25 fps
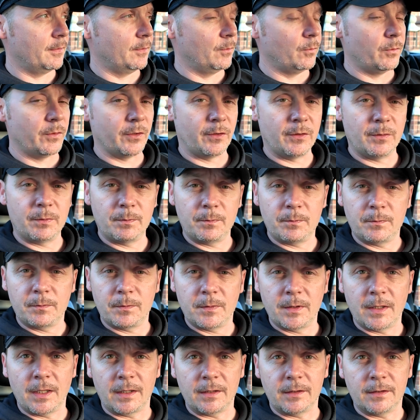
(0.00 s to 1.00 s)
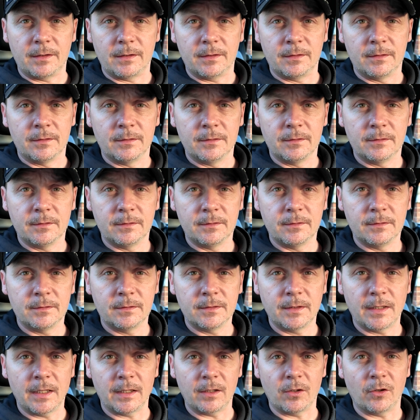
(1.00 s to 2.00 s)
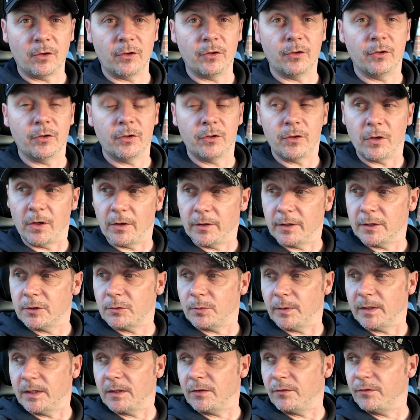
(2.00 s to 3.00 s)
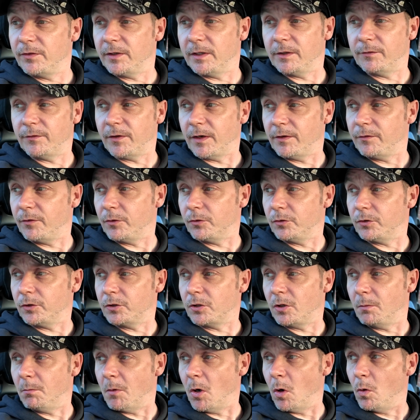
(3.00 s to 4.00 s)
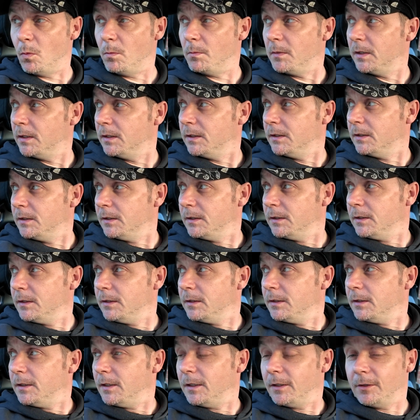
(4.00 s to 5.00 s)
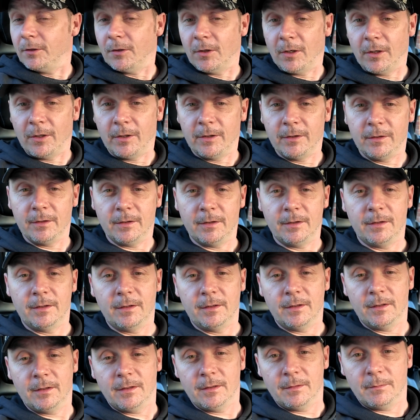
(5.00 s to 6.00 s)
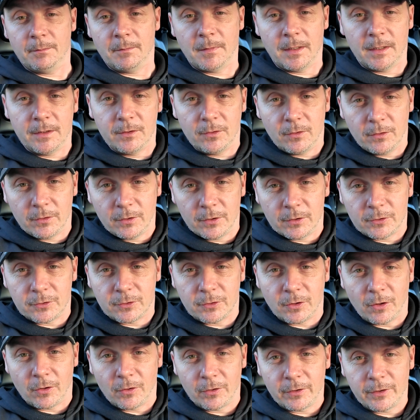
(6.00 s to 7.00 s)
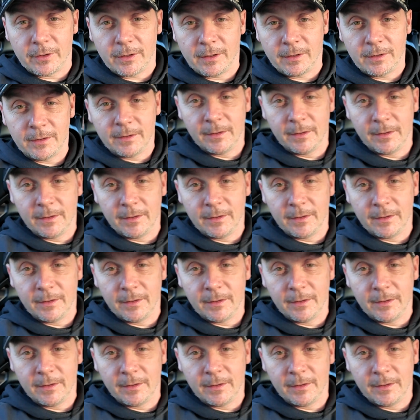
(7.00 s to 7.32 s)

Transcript: with getting her a new car this week, the Fiat 500 come home, and now my youngest daughter